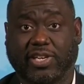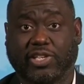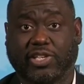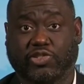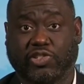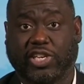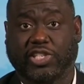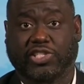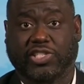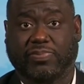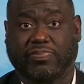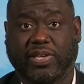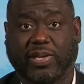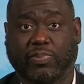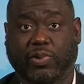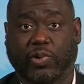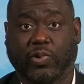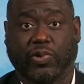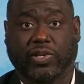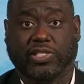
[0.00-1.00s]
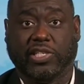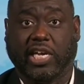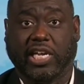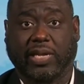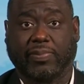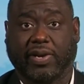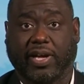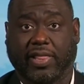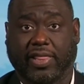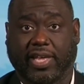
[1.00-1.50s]
administration people who were
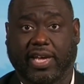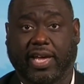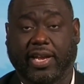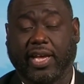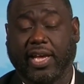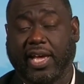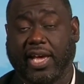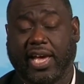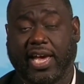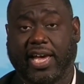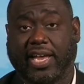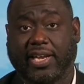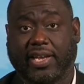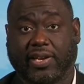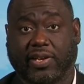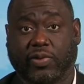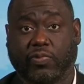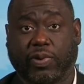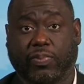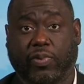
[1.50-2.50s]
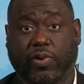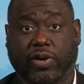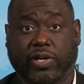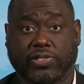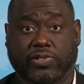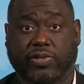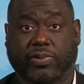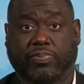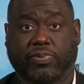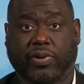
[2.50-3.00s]
talking about that, and then the
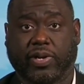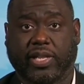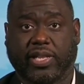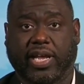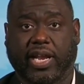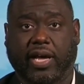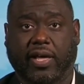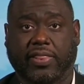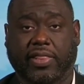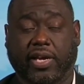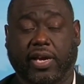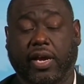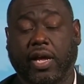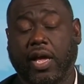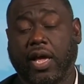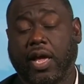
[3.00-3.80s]
reporters who are putting that out there.